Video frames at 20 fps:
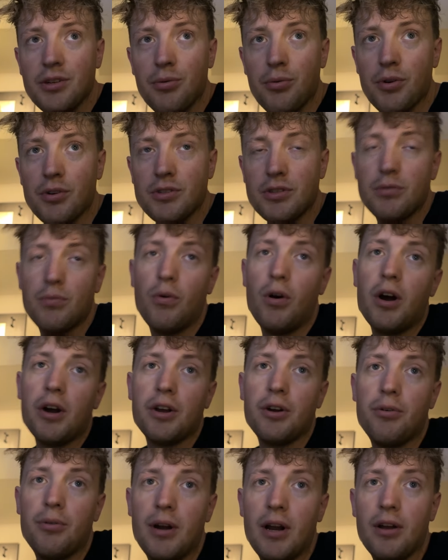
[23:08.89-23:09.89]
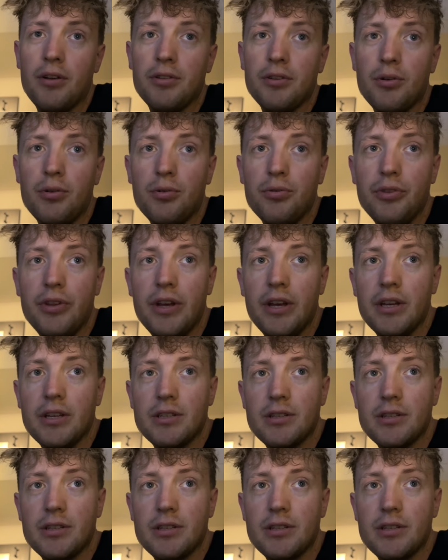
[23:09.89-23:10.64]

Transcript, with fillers: We were just walking around the whole day,